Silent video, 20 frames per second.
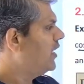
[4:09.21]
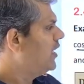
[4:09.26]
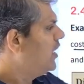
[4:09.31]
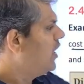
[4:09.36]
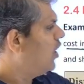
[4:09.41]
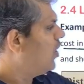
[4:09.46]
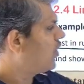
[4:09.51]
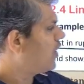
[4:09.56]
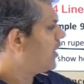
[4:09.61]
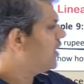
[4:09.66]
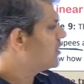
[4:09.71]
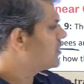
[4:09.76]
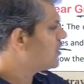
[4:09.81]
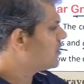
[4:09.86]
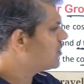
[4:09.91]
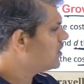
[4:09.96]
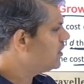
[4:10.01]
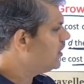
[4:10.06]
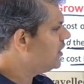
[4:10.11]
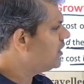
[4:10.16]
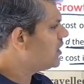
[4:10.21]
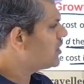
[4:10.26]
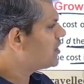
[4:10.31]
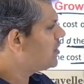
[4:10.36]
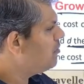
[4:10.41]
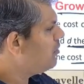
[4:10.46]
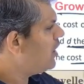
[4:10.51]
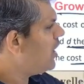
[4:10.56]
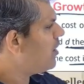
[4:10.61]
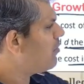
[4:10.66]
Okay, so in the
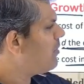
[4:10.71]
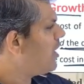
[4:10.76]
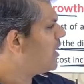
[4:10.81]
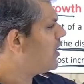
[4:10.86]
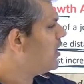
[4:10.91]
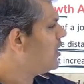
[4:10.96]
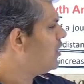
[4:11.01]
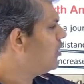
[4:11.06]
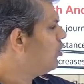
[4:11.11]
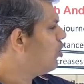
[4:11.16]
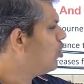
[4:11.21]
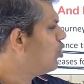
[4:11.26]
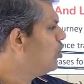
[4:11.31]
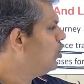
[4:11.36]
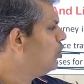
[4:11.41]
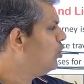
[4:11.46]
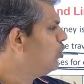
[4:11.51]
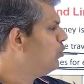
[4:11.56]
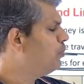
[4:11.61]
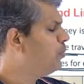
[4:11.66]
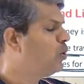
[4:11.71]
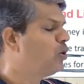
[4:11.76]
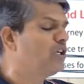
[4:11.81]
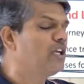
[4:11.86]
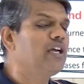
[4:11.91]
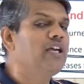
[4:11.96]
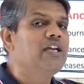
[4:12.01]
similar manner, you're going to put